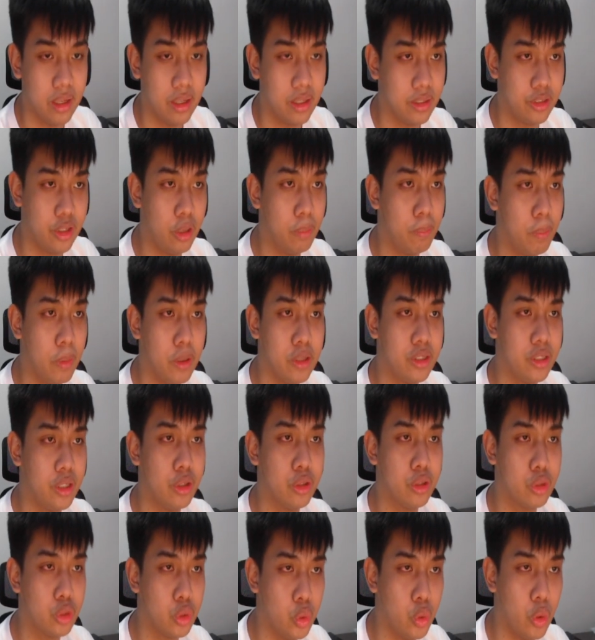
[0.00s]

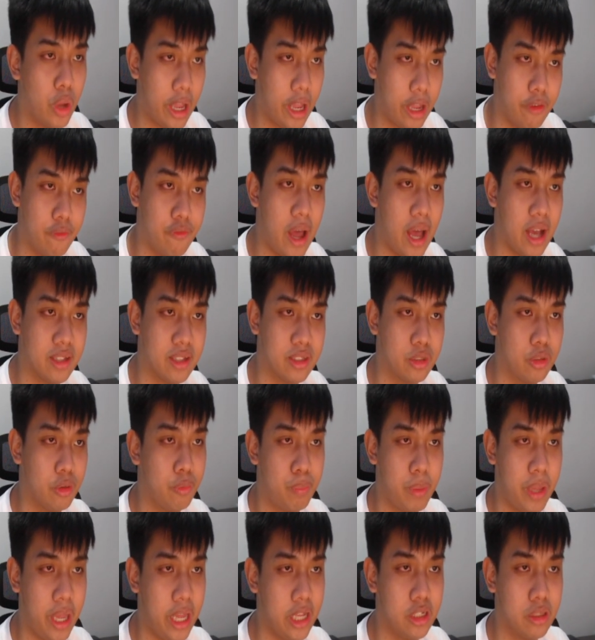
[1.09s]
0.02 AVAX to
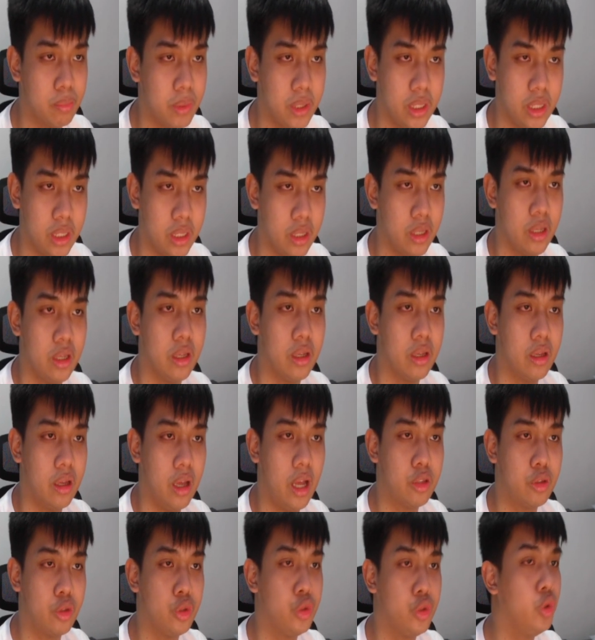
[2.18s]
PHP,
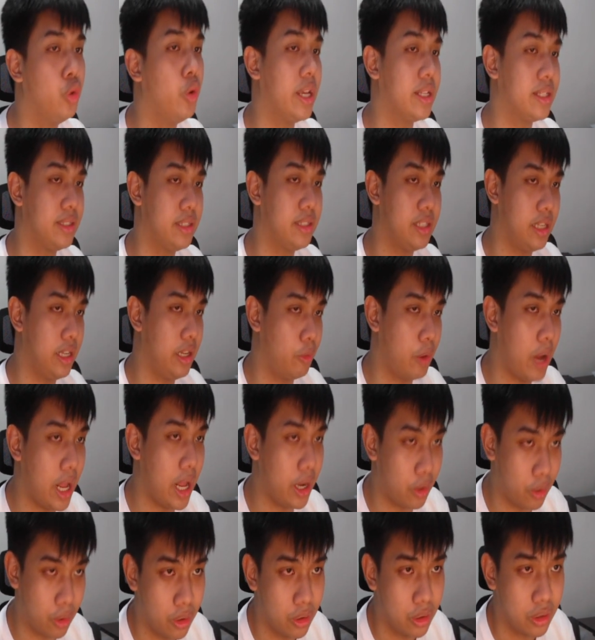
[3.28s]
to USD
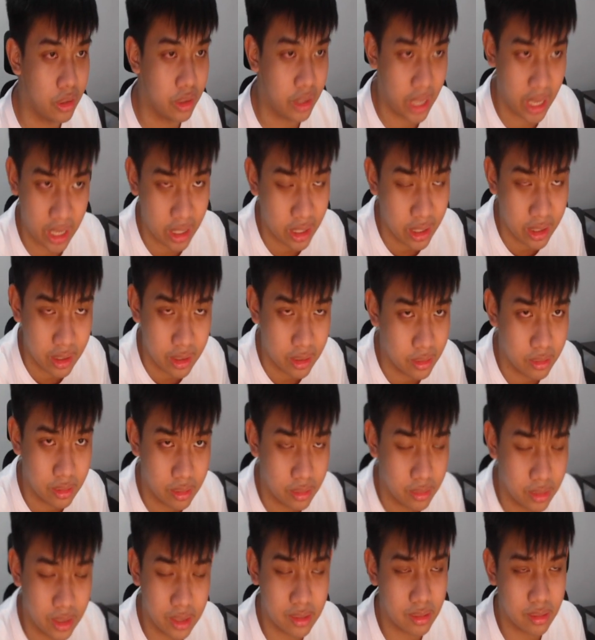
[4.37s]
rather. Okay,
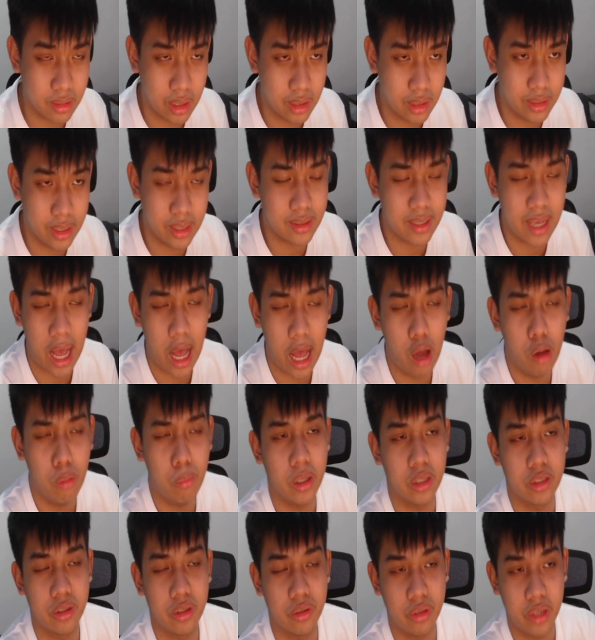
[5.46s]
that's how
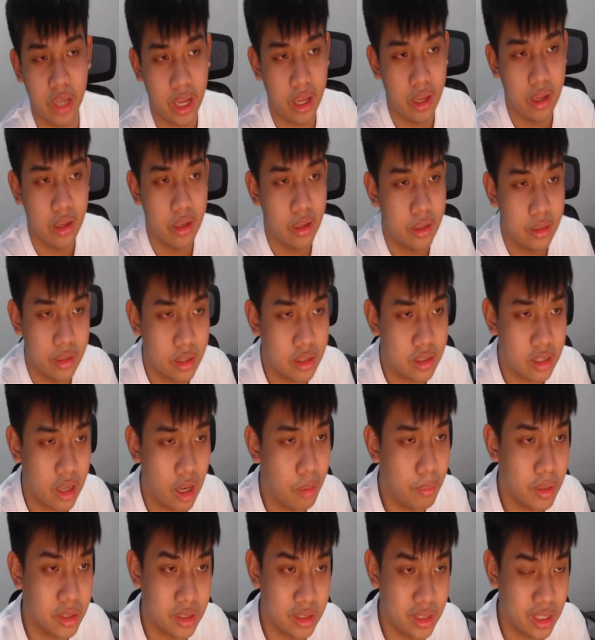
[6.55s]
much. Okay, that's how
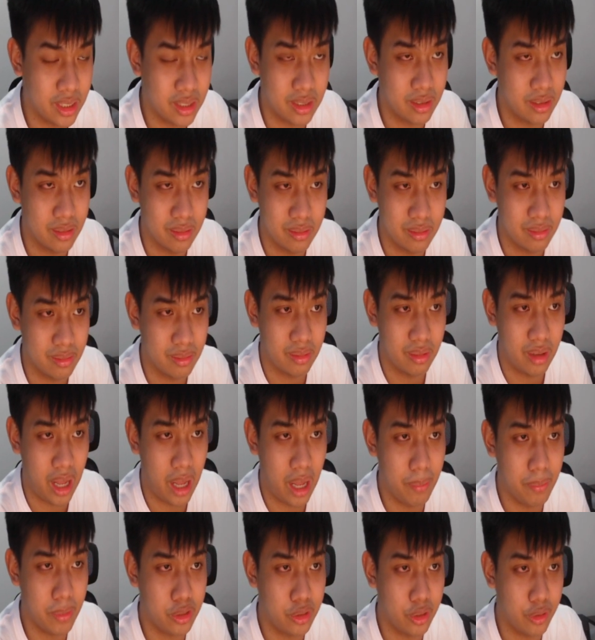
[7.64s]
much. That's,
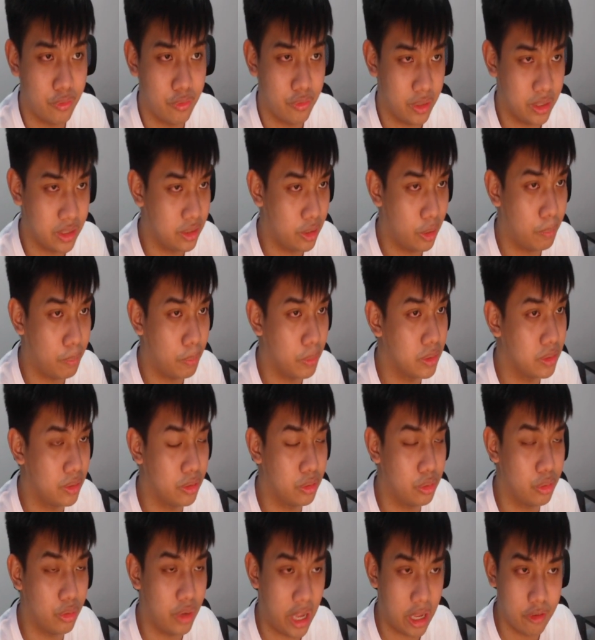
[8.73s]
I'm not sure if it's
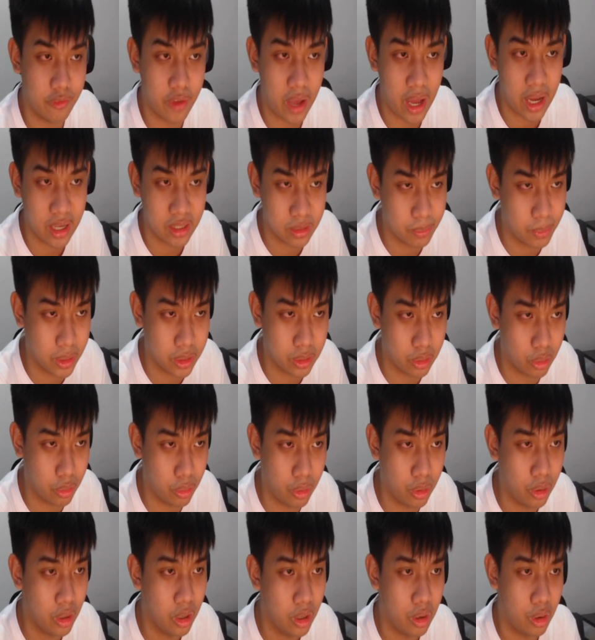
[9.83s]
0.02 AVAX, but
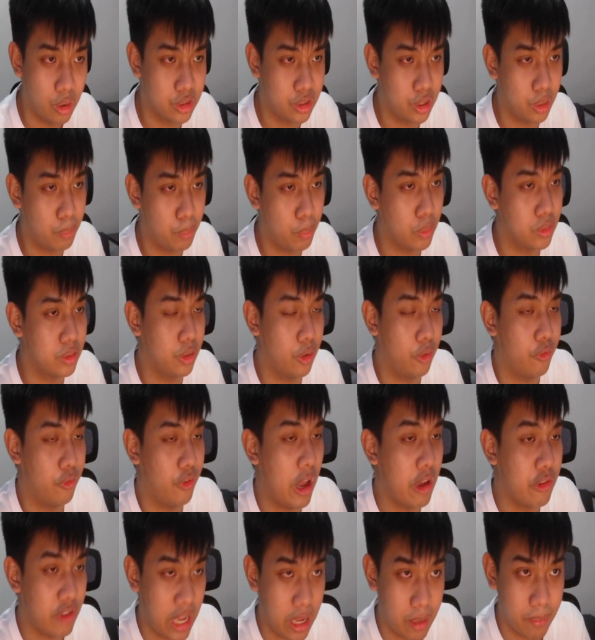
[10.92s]
or
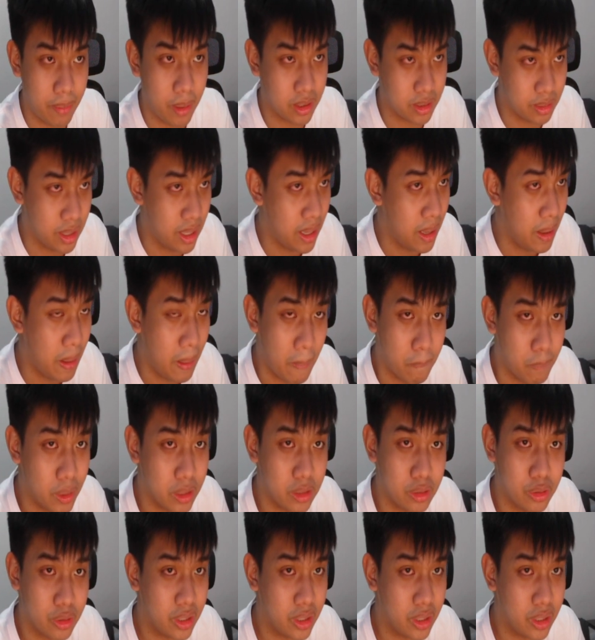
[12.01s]
0.05 AVAX. But you